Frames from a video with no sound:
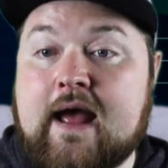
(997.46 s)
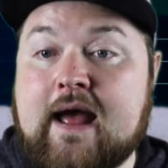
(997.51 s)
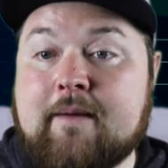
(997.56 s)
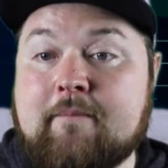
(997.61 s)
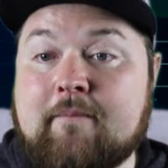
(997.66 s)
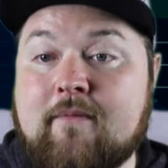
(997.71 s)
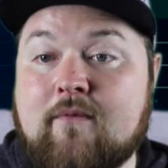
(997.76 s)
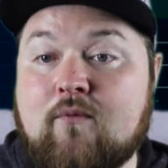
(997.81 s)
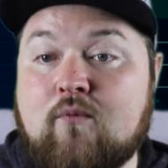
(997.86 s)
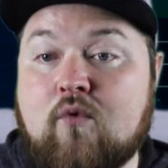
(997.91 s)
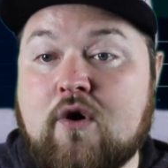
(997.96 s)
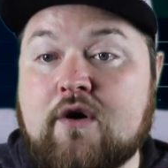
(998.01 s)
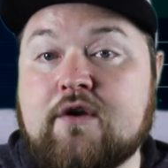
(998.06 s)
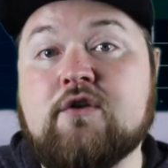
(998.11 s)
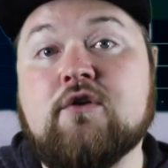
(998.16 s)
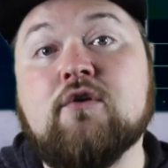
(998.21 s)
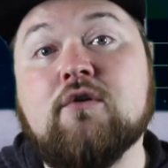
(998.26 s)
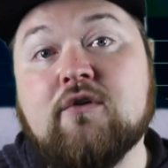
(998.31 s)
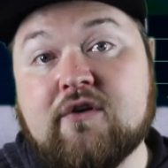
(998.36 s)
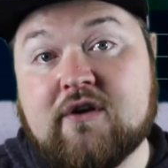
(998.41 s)
What are
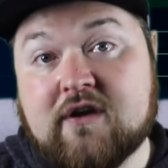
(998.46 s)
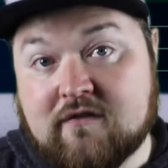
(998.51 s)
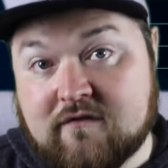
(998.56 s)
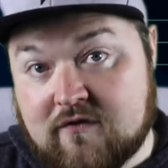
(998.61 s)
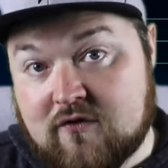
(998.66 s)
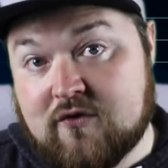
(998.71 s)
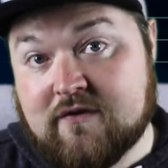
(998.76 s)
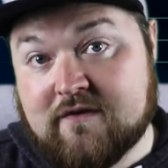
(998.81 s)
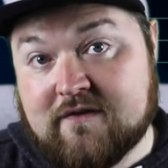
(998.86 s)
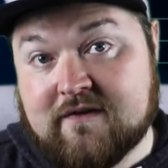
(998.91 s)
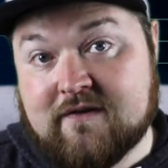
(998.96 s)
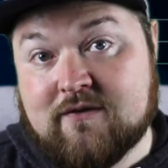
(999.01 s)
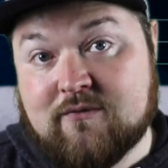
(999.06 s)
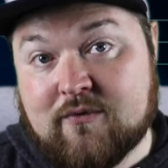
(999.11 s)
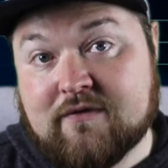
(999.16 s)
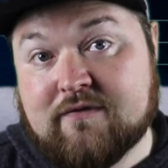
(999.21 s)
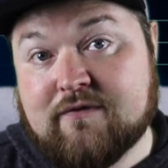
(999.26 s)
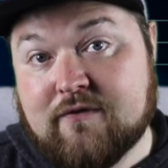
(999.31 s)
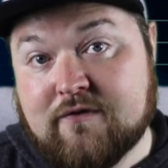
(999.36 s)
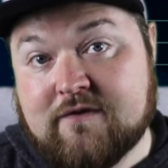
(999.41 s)
you looking forward to
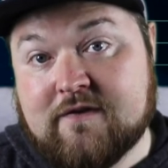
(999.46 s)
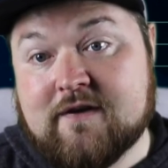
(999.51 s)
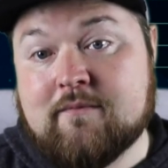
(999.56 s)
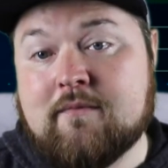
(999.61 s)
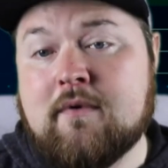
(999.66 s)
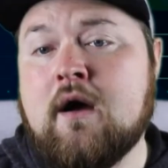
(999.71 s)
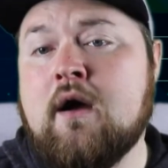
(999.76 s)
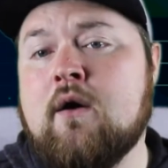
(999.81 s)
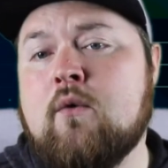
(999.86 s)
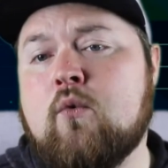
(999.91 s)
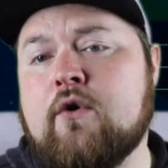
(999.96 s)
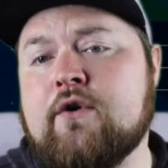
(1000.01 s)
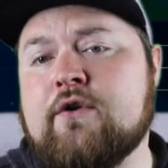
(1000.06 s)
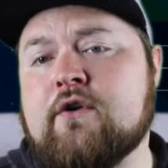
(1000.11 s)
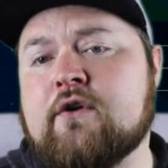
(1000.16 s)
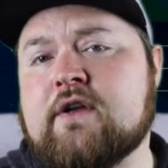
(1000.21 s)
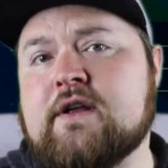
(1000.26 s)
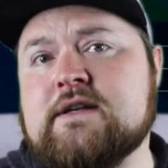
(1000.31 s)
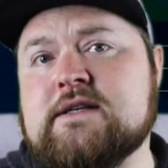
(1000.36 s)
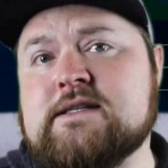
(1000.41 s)
with Footium? What are your
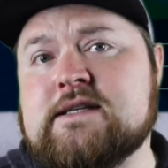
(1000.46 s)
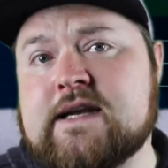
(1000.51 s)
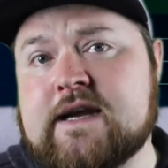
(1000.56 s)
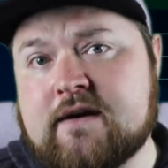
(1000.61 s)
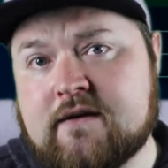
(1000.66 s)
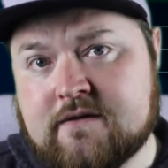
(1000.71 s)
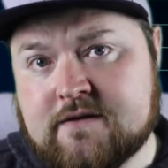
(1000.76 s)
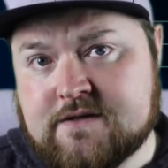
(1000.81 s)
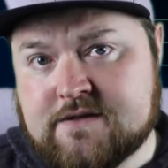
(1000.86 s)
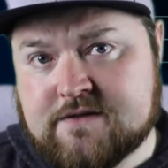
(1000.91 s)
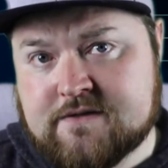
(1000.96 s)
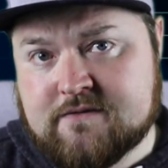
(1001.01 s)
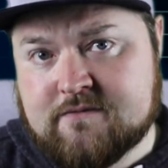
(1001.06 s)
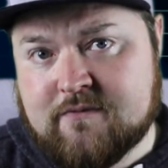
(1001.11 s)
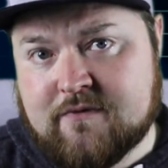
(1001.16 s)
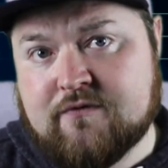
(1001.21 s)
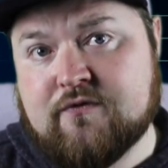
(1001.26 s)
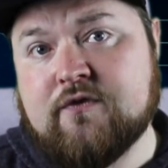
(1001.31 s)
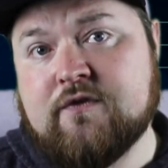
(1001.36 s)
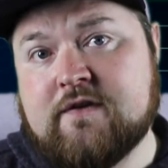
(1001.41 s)
concerns
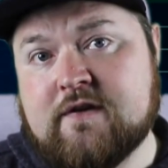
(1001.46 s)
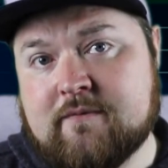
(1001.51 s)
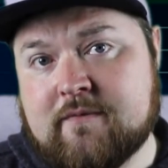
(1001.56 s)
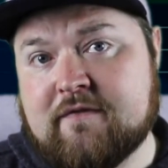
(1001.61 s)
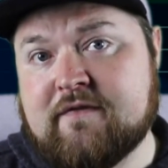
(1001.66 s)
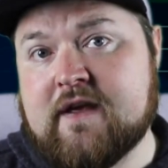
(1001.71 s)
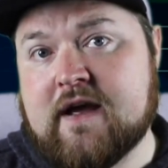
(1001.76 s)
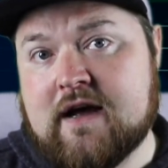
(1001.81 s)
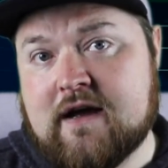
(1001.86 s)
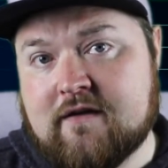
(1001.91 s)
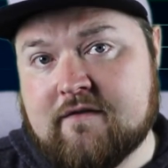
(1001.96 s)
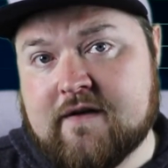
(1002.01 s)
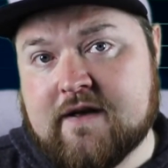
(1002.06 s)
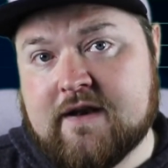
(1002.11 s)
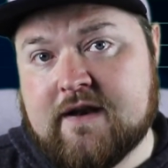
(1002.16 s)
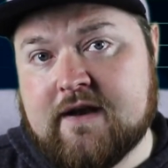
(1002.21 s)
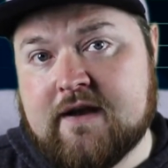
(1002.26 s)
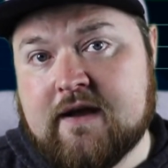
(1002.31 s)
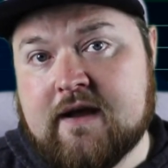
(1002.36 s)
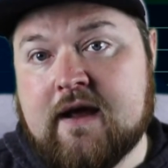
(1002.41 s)
with Footium, if you have
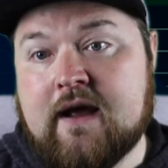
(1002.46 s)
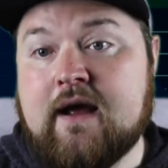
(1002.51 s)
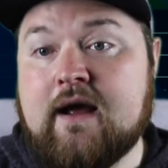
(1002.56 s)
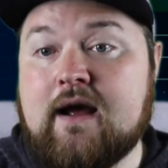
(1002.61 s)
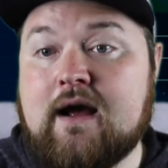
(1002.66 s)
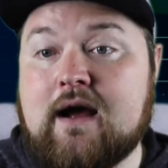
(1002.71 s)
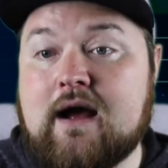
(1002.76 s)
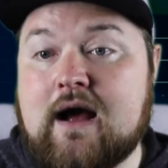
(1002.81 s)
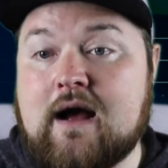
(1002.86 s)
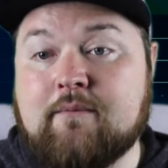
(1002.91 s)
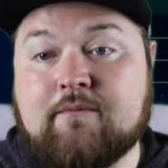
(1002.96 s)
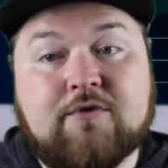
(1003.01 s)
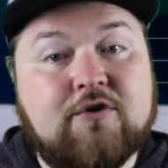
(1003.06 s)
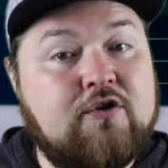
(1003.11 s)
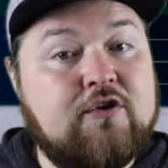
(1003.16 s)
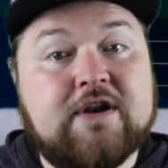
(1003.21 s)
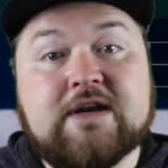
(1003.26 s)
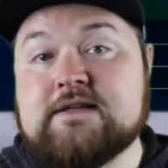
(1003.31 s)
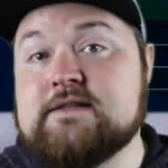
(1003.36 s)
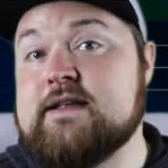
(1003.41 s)
any? I'm
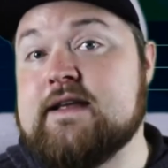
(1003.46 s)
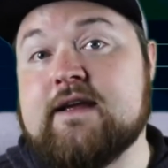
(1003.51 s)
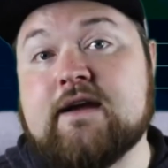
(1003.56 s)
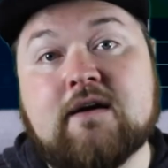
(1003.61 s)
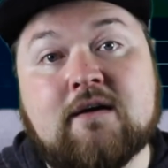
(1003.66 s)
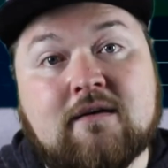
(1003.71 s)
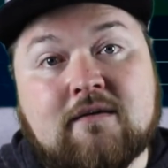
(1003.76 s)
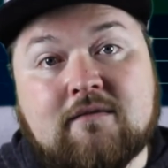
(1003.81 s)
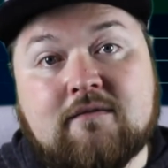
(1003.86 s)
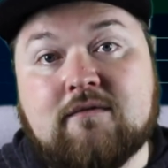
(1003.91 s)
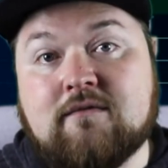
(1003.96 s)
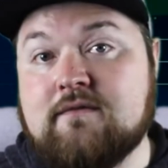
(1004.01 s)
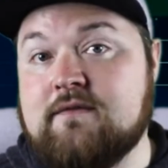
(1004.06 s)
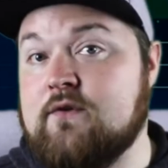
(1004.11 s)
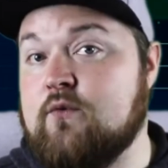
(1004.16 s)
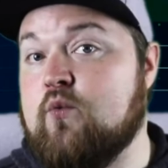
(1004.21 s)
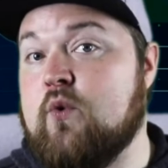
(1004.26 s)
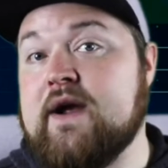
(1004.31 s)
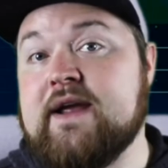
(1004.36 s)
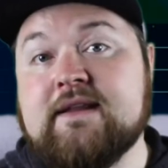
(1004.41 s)
curious to hear the
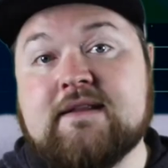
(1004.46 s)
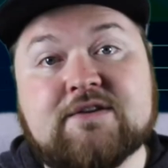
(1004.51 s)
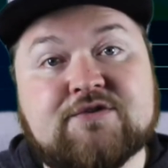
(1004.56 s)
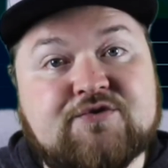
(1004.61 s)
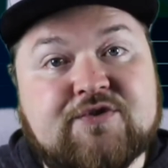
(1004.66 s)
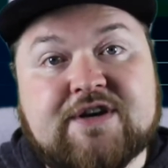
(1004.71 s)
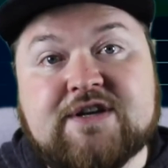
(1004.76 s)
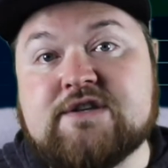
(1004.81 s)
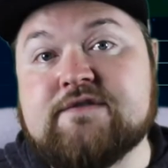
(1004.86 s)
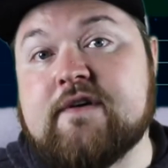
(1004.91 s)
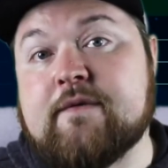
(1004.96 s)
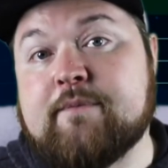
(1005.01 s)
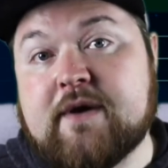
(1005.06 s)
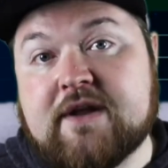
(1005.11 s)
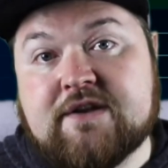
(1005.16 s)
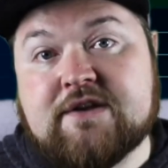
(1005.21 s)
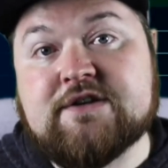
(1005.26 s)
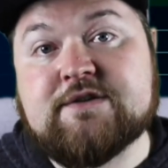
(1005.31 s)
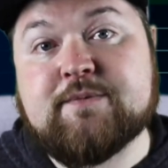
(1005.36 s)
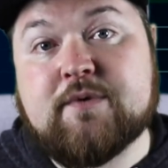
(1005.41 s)
widest range of
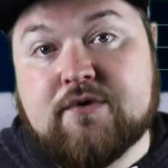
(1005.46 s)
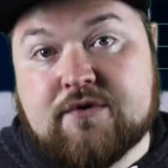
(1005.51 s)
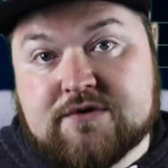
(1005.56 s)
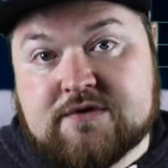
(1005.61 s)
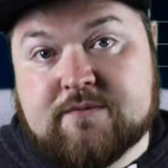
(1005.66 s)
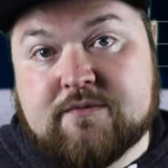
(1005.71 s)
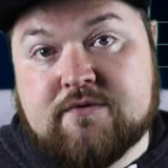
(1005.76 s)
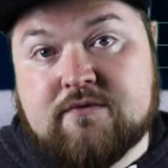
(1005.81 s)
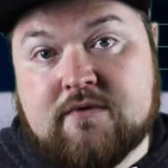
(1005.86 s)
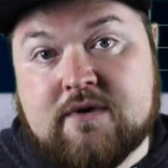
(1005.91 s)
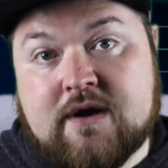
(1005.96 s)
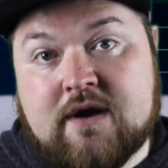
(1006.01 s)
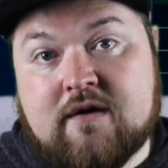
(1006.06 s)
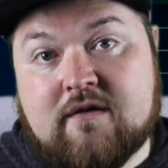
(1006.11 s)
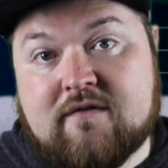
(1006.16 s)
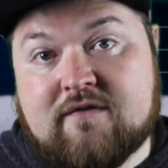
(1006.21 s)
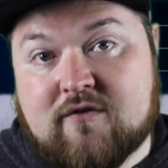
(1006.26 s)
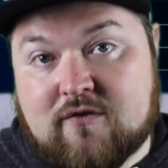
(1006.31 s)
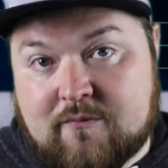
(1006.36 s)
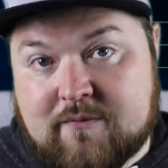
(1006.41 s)
opinions possible
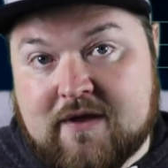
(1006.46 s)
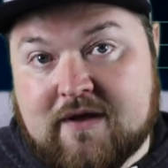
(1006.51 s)
from you.